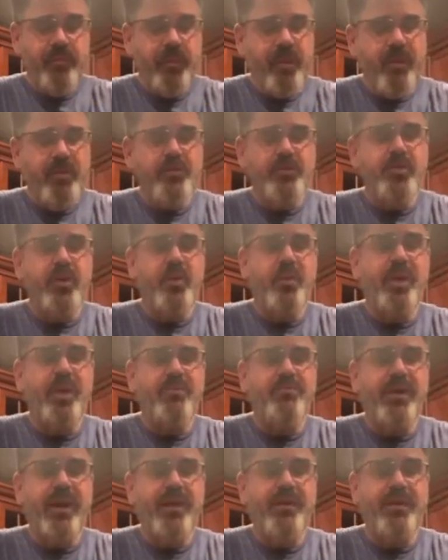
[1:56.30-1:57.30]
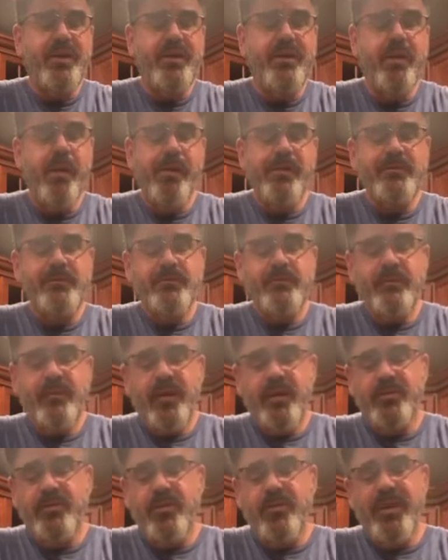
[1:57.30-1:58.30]
so well rounded.
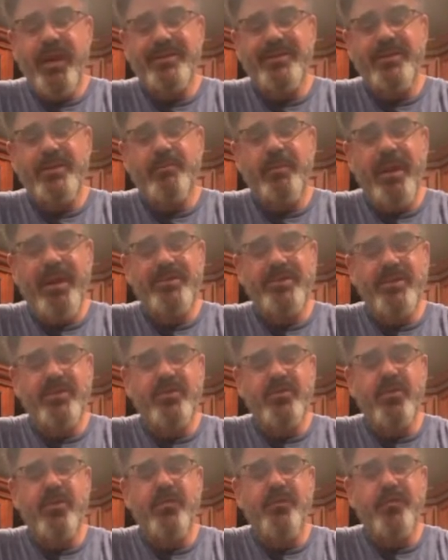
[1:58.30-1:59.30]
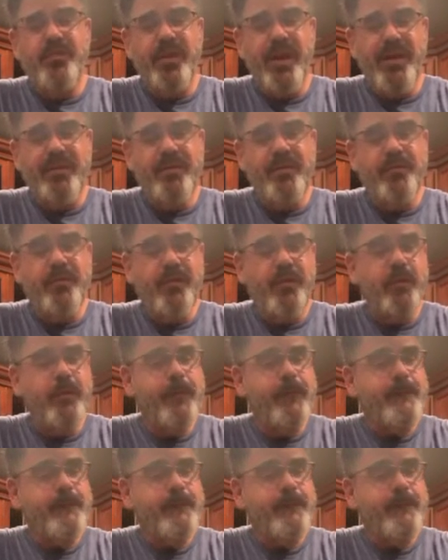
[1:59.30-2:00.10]
So nice and spicy, so flavorful,